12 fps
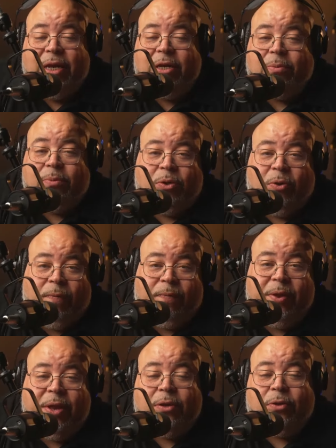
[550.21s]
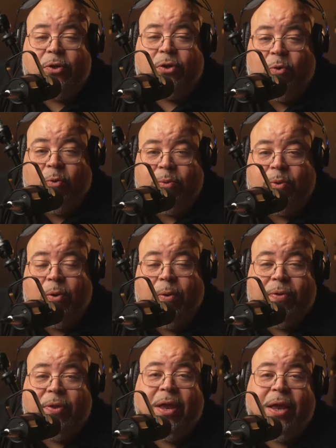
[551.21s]
teach them certain things or show them
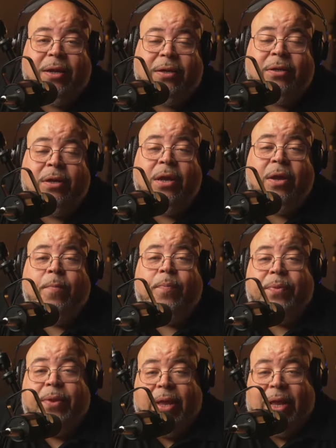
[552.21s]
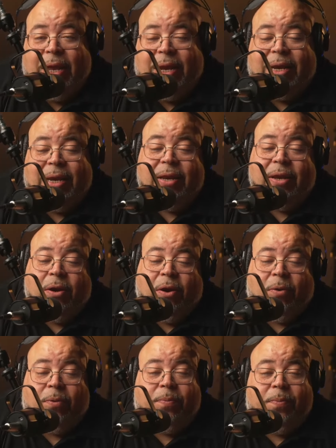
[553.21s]
certain things. And, you
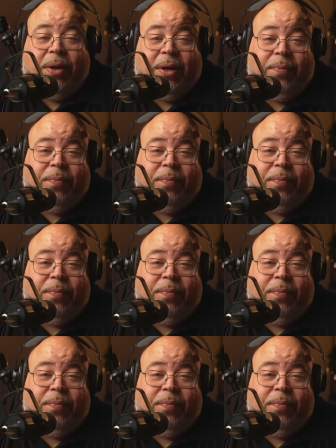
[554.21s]
know, but